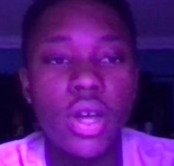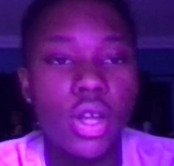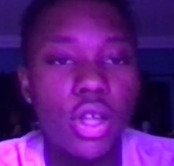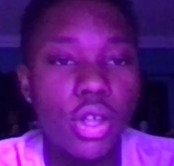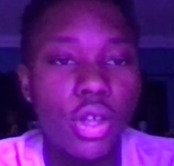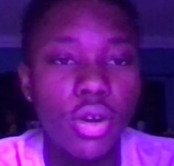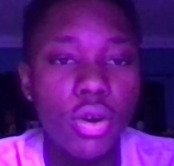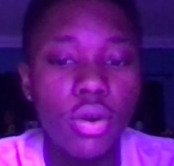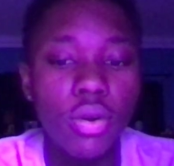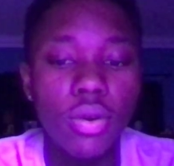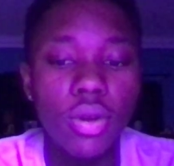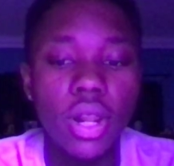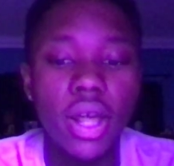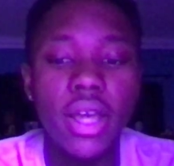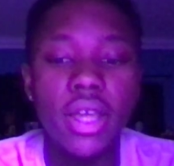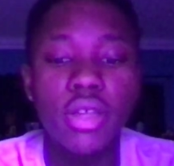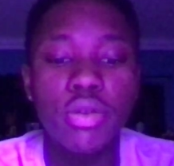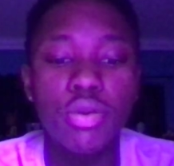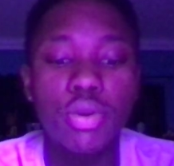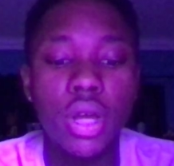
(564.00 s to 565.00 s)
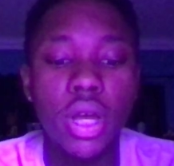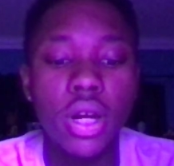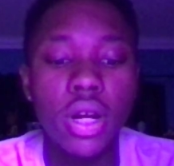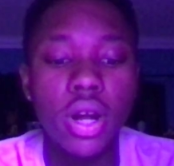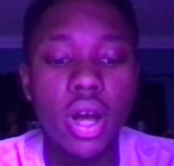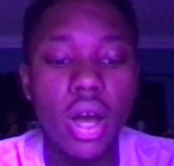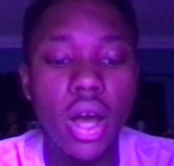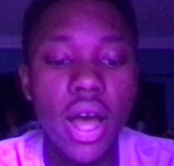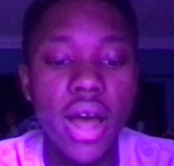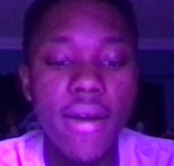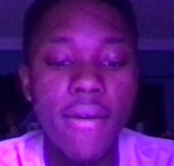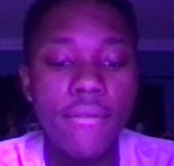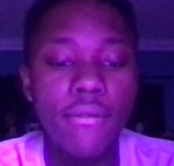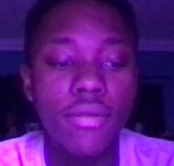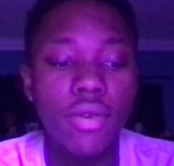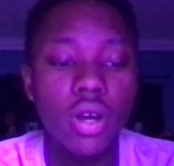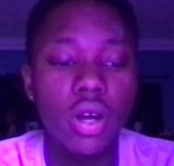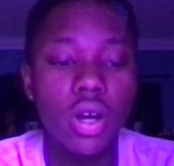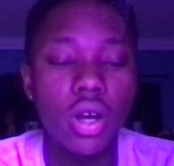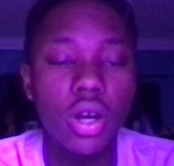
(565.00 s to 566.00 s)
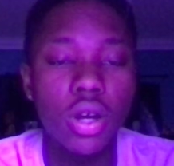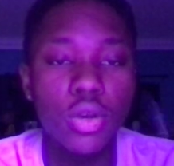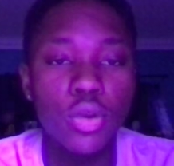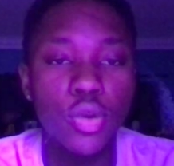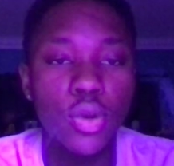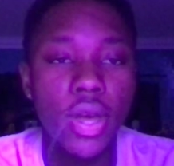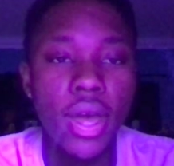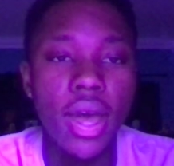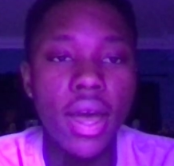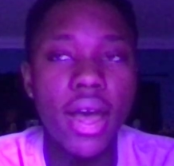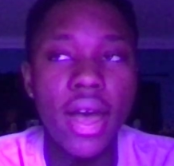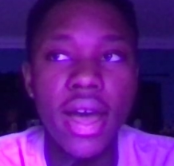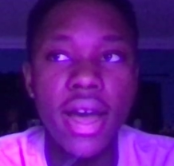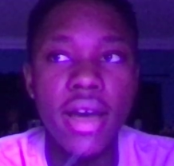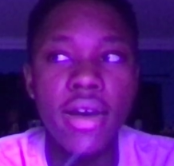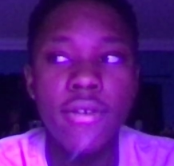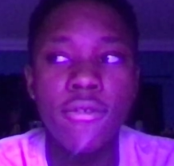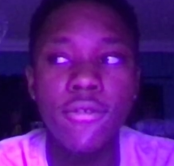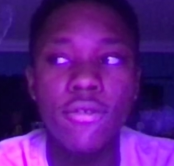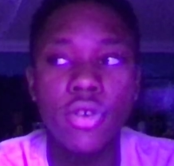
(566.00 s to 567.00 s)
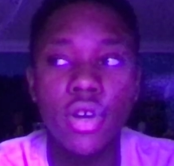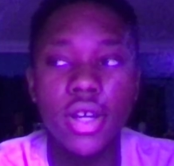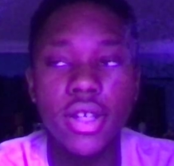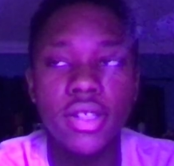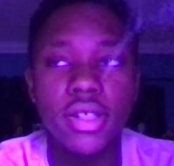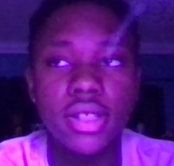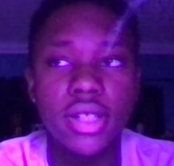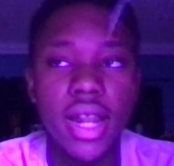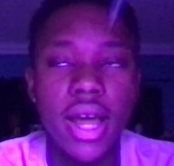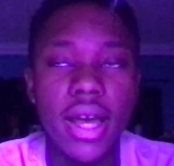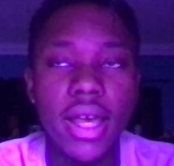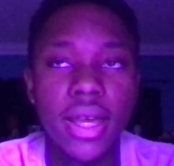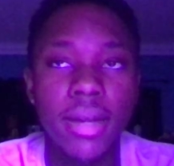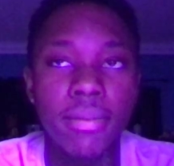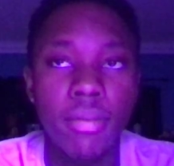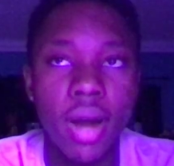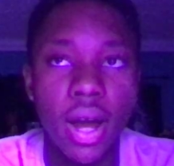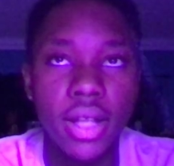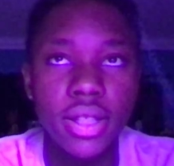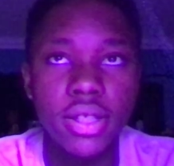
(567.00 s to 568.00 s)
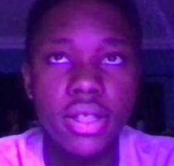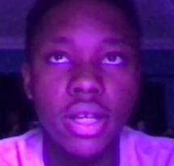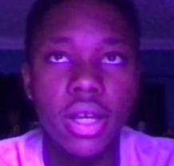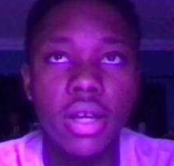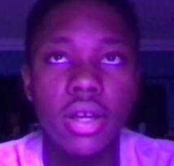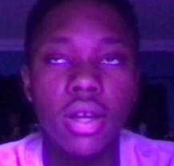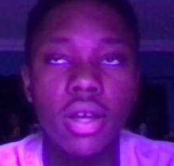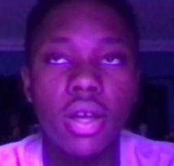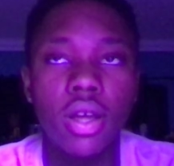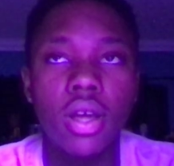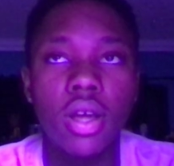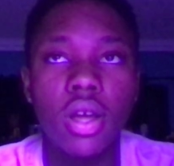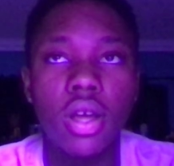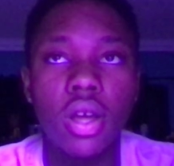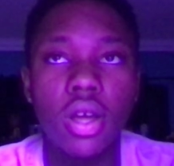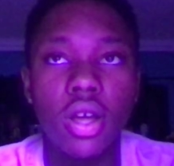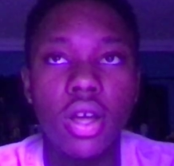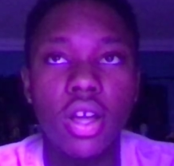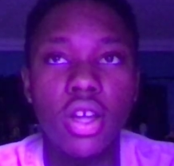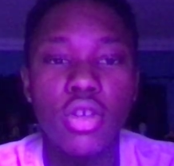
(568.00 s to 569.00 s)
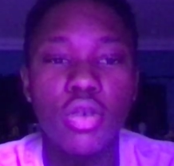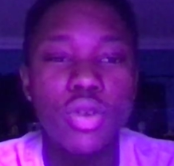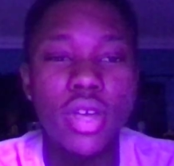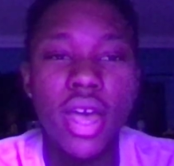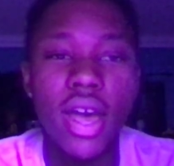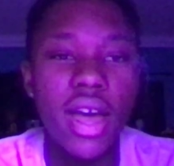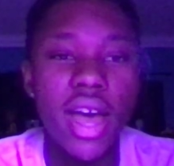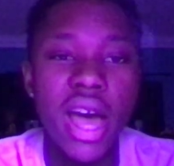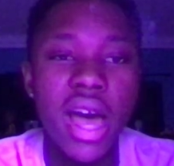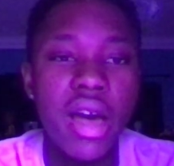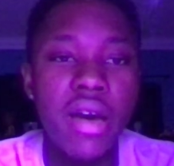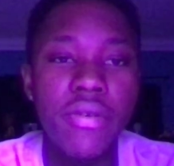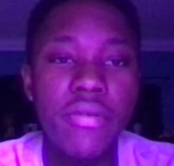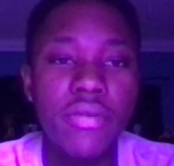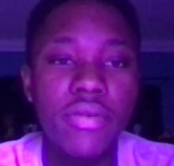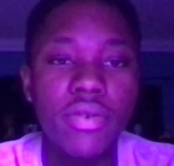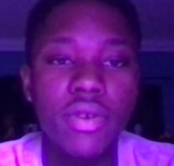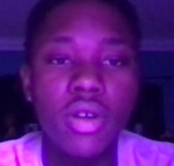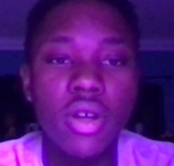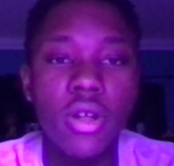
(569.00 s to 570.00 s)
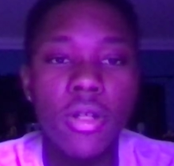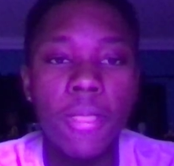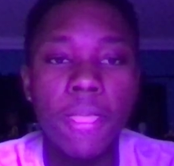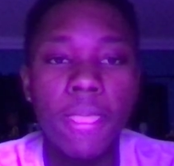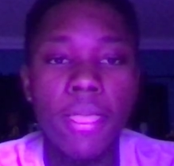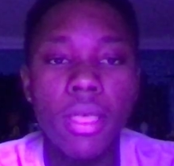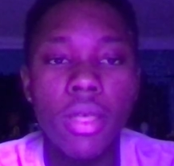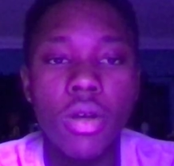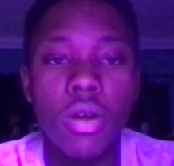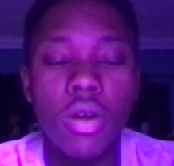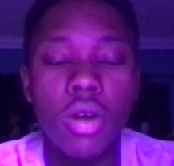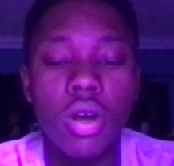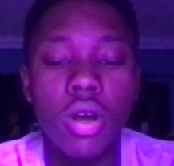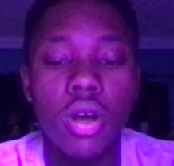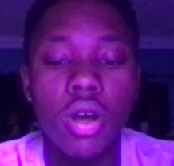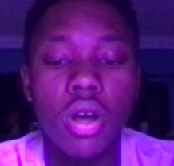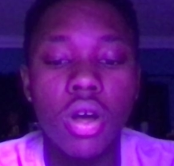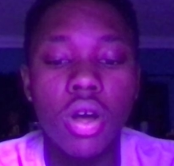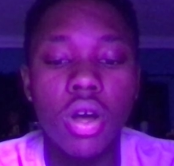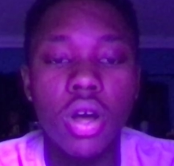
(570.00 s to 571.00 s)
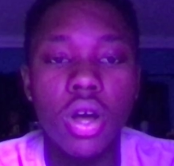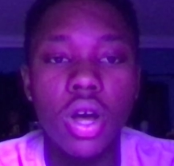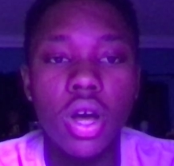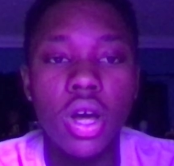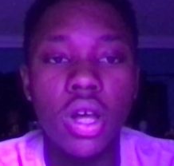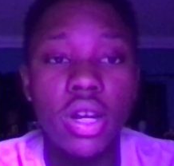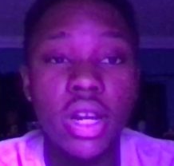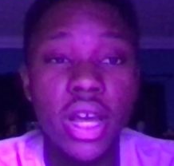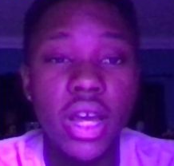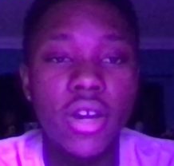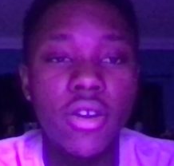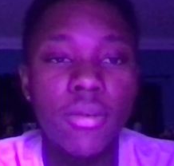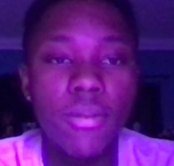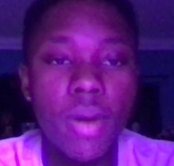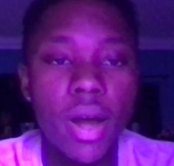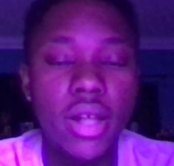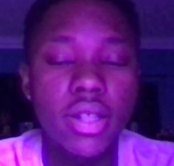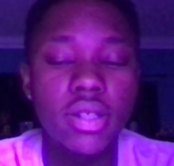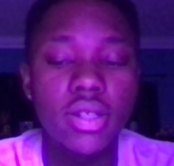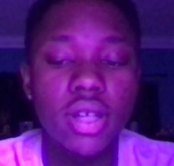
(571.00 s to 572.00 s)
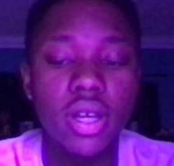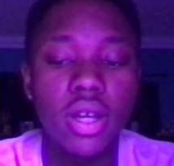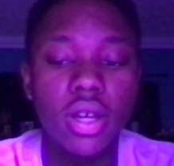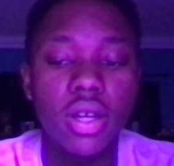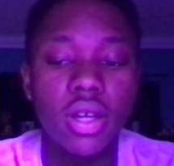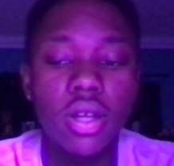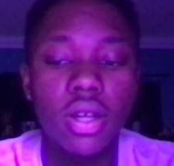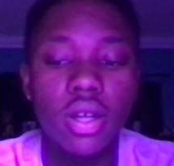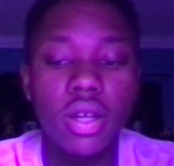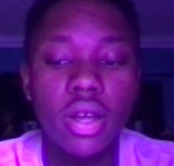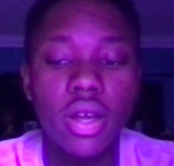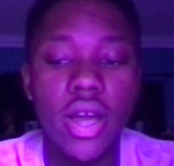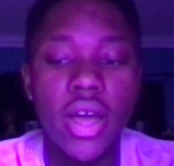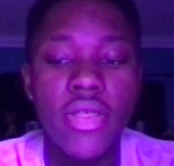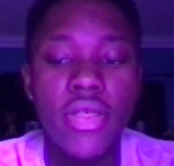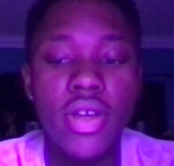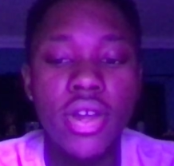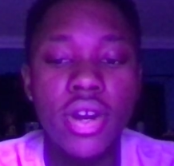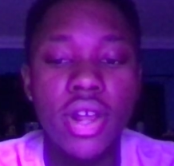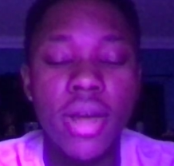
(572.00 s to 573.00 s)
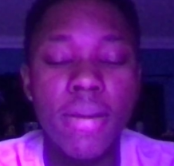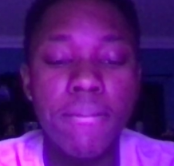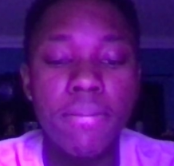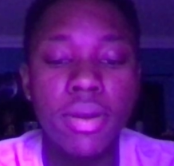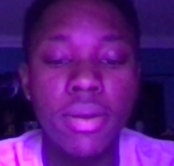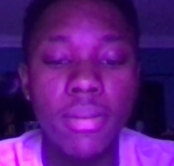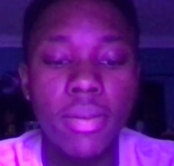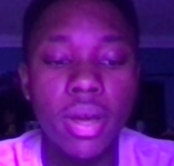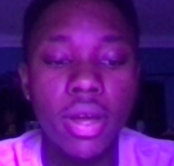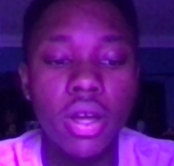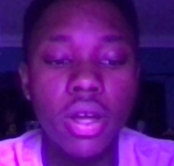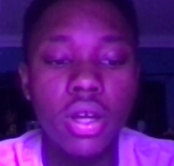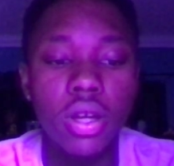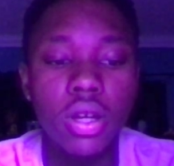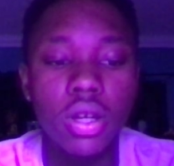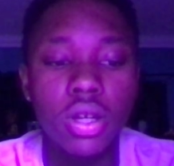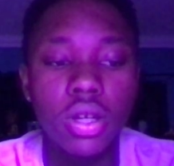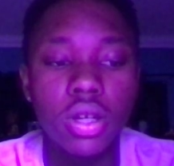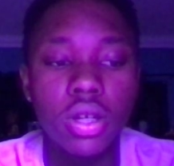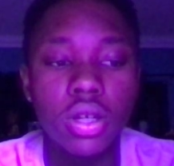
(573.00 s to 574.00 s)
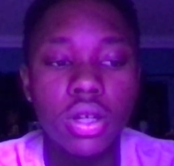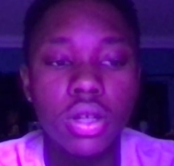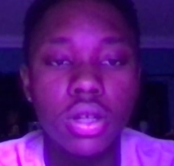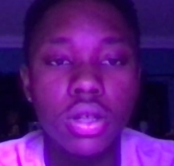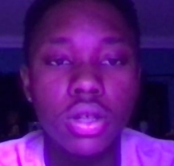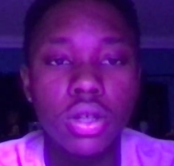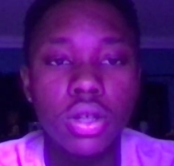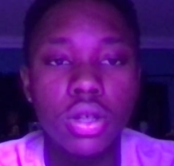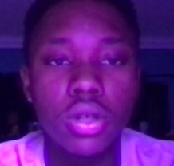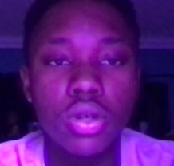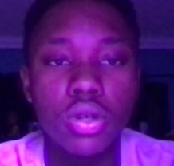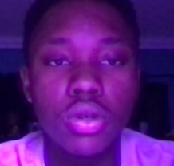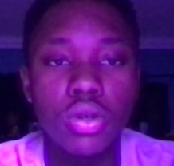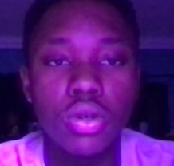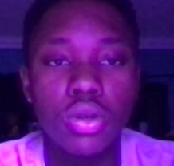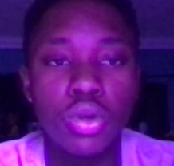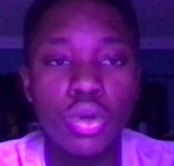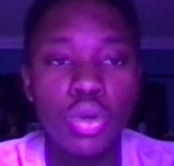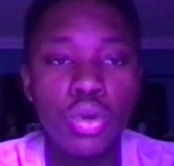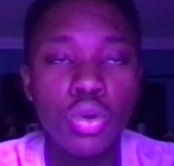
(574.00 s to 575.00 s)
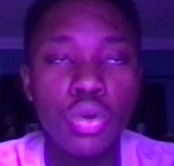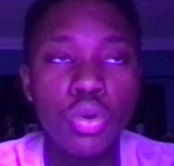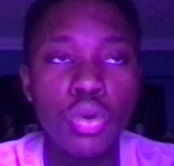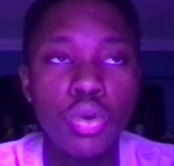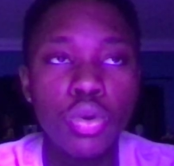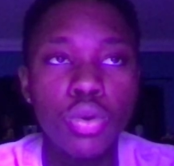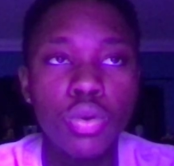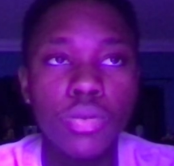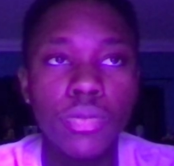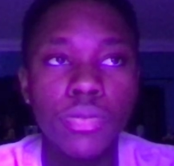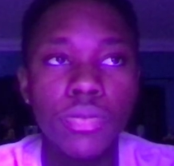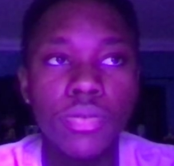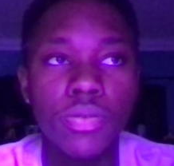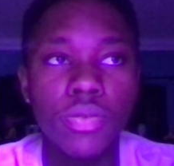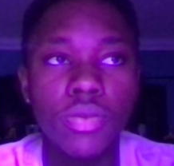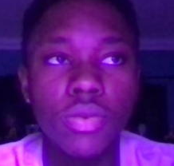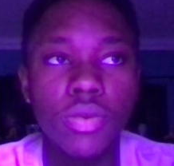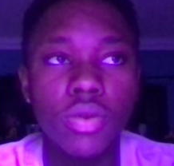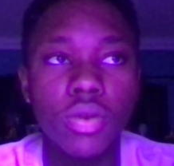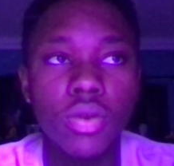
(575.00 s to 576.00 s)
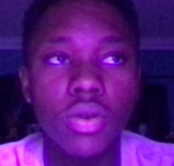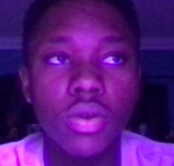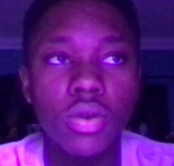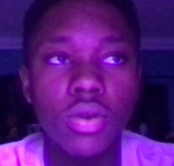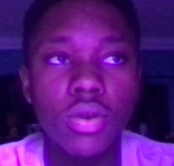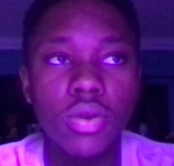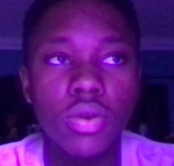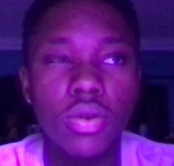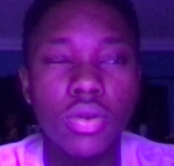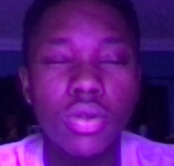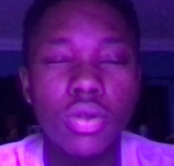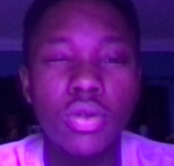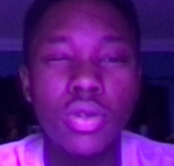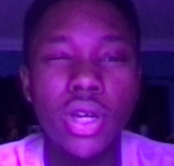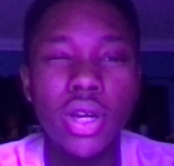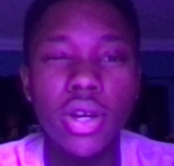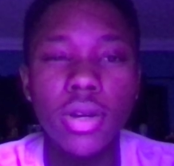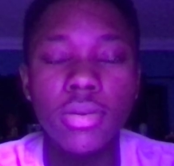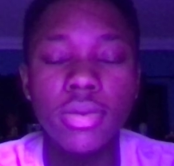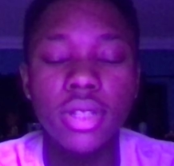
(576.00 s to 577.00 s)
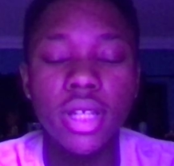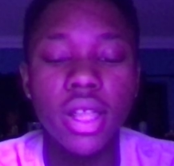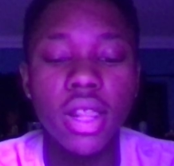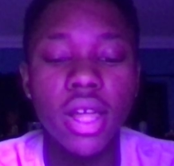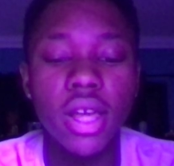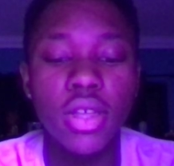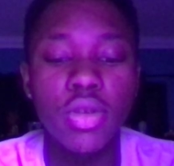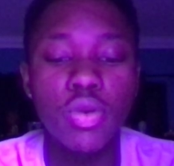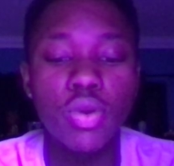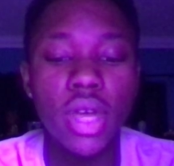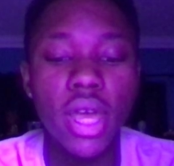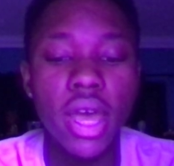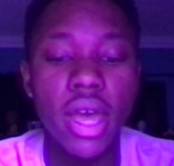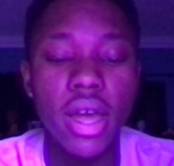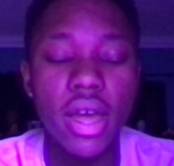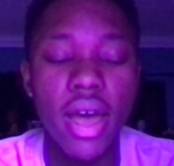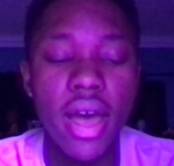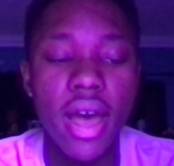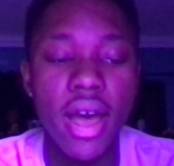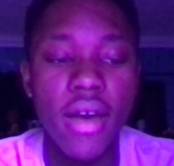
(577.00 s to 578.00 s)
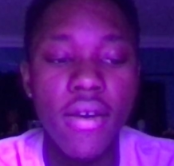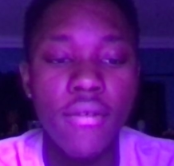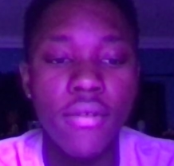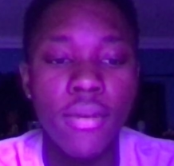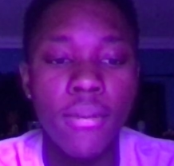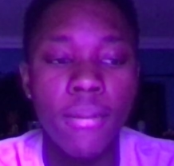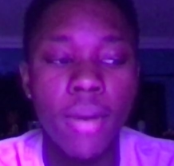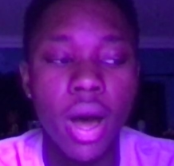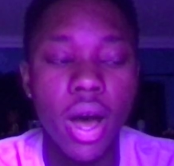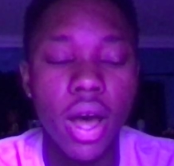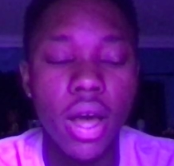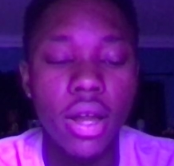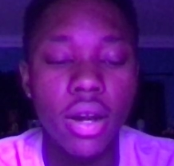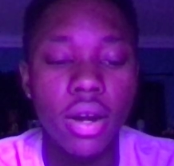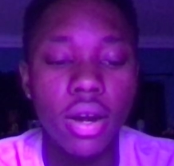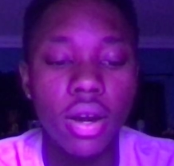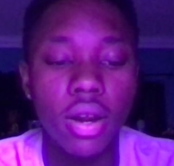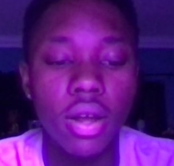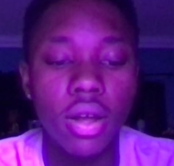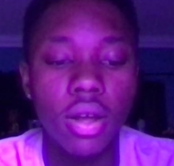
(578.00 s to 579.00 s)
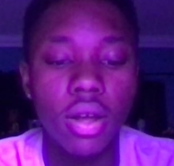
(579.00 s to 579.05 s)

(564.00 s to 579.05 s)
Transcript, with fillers: You don't like you cannot have you can't have a slackened mindset. You can't have a negative mindset and then implement new you get what I'm saying? Like you can't have a mind